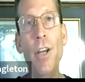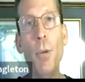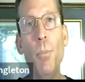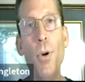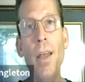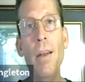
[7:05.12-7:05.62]

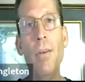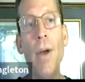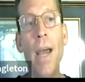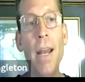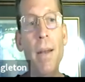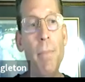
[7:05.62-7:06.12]
fingerprint,
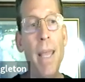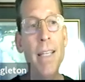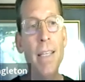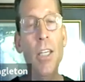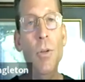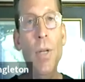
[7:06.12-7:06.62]
right,
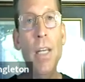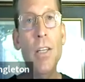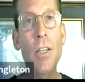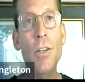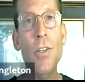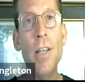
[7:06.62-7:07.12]
makes it unique
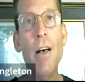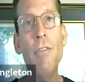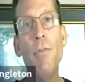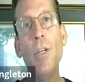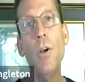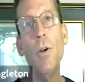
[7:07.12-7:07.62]
to
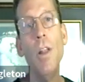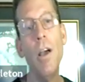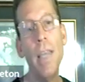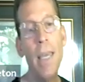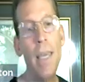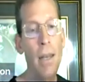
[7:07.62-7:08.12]
yourself when you go to
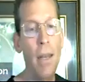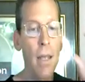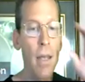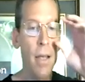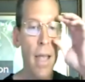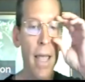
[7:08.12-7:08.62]
log in.
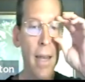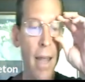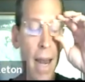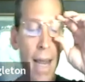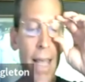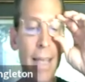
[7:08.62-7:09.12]
And,
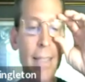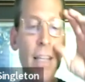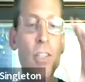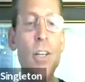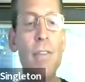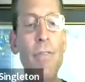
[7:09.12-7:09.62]
and I guess
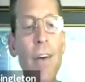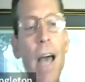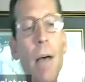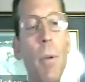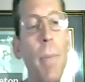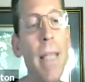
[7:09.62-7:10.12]
that's
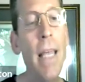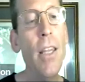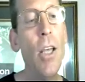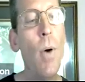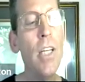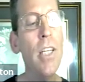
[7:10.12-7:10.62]
justifiable, but then
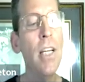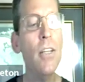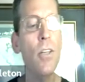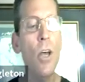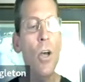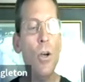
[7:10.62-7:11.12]
the question
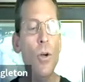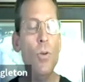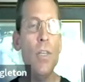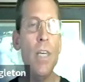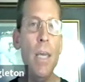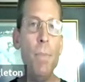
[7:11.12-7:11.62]
is,
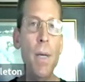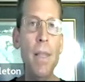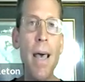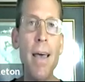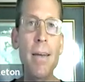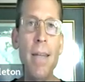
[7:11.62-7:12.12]
who's
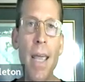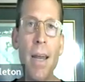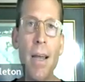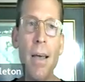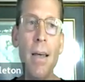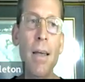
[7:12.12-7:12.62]
keeping that
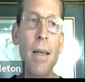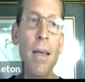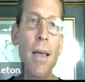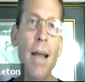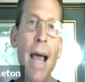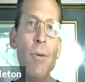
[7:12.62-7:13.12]
data
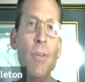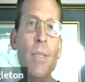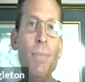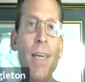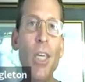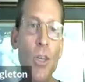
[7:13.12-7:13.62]
and how is
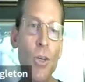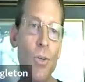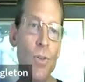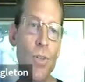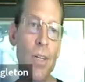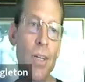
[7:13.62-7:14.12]
it being
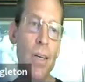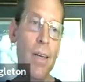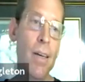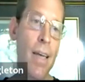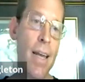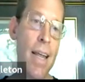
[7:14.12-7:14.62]
used?
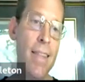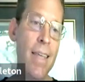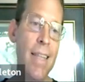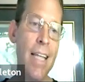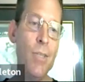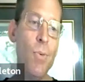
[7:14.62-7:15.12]
And I
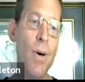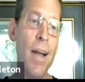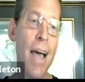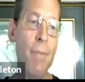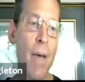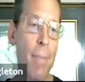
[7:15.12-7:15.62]
think that's what,
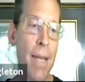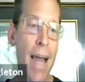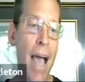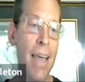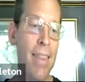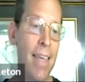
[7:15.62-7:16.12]
I, I
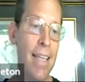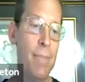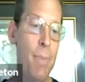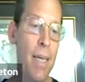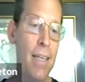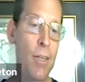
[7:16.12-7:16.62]
mean, I think
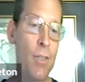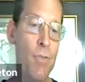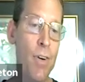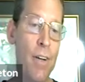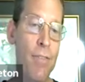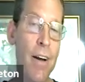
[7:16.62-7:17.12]
it's being used
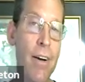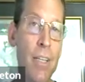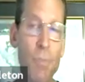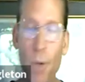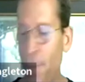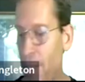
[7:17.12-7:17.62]
for
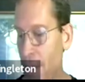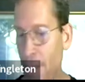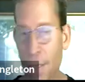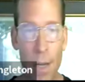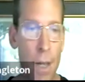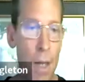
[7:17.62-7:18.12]
nefarious
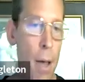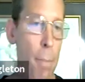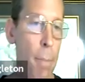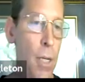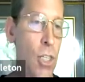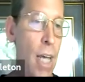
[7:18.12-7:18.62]
purposes,
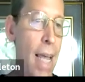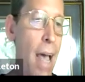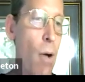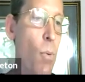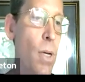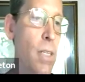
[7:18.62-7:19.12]
but check
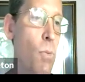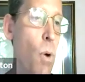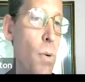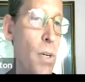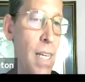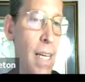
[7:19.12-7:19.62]
out what,
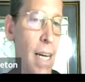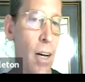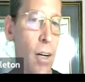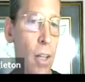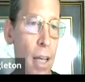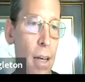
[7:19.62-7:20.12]
what we're seeing
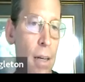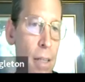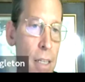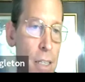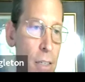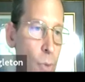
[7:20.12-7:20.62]
here. Look at,
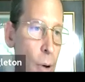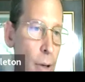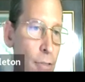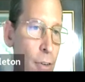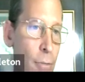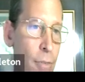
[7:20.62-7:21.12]
this is
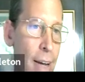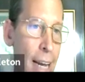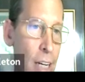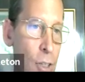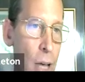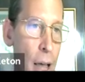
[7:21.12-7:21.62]
what, from
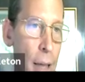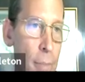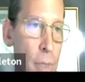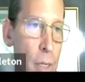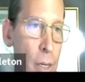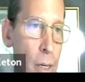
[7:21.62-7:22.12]
Financial
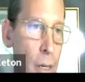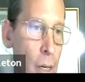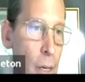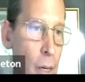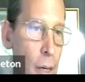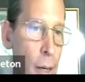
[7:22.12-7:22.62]
Times.
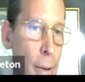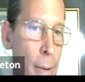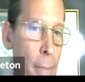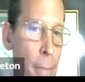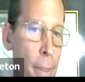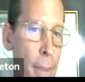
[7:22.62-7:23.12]

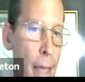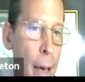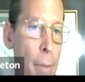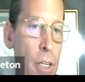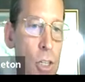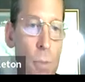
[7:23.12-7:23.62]
How
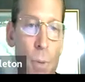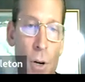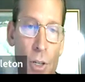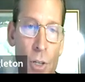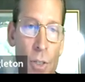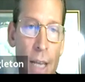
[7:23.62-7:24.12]
much is your
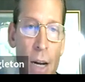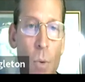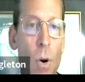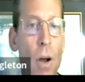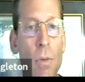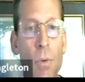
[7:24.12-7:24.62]
personal data
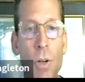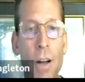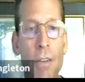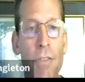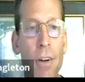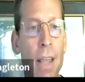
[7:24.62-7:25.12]
worth? We're
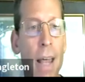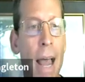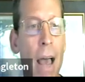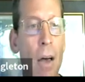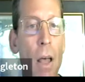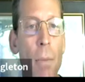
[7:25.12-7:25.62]
trying to figure that
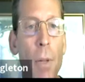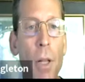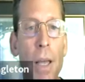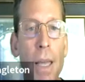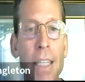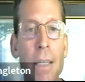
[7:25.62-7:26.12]
out.
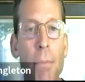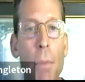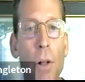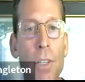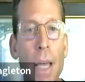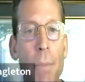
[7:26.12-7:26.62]
But look, it's a
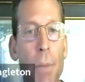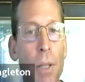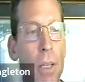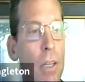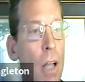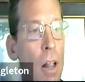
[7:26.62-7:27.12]

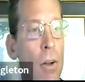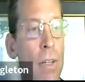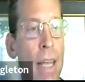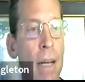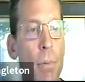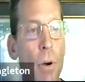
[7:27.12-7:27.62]
multi-billion dollar
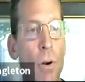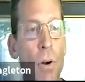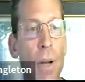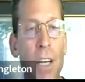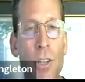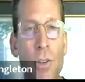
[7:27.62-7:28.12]
data
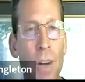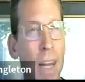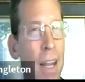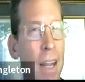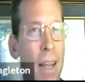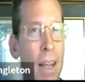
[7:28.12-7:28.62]
broker
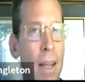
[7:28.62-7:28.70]
industry.